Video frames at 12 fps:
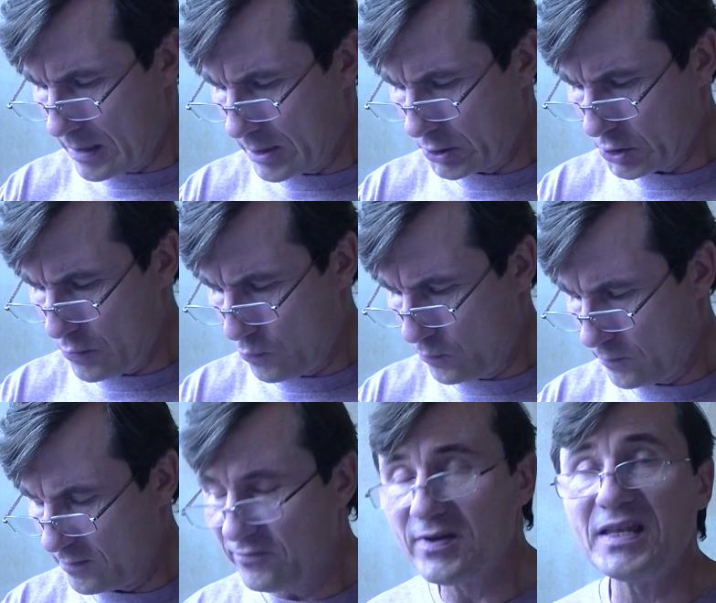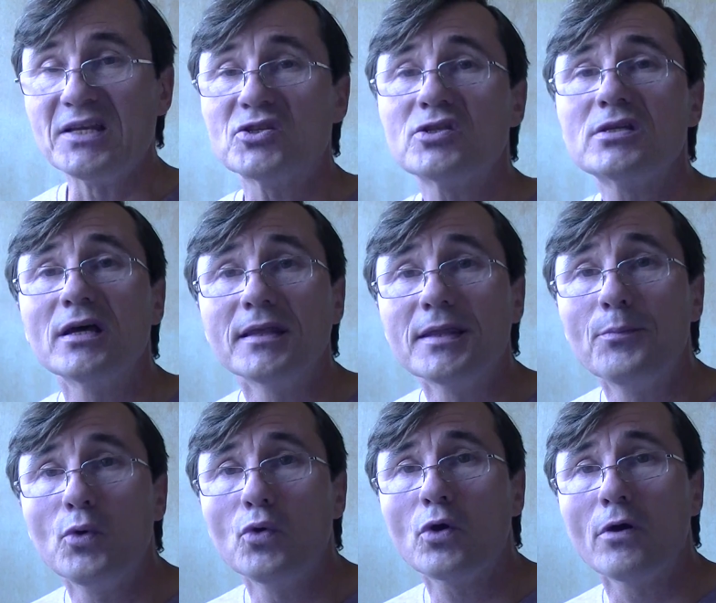She finished the
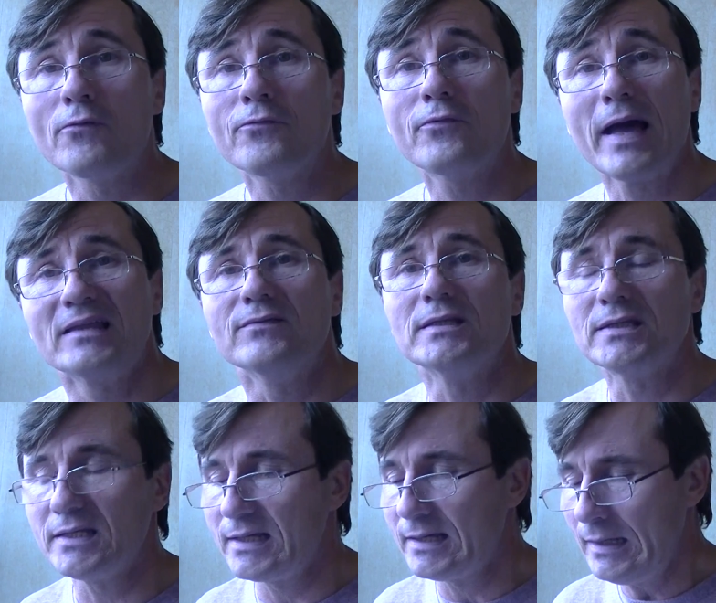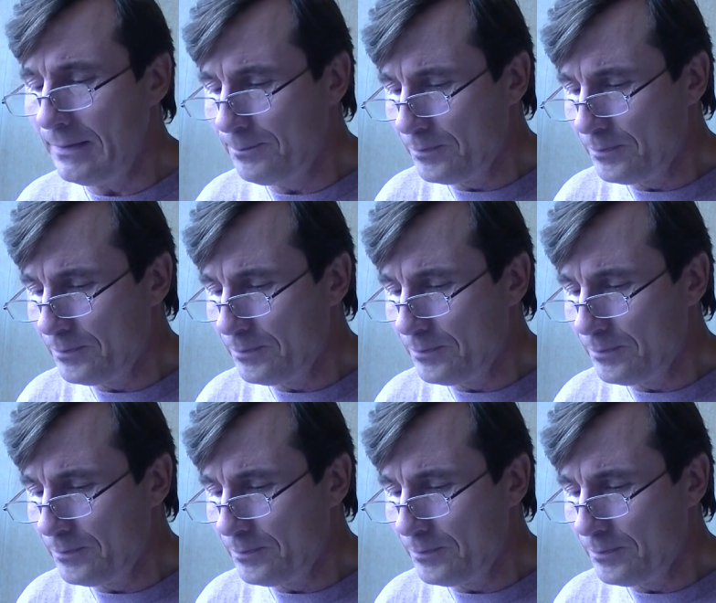book of Edwin Thiel.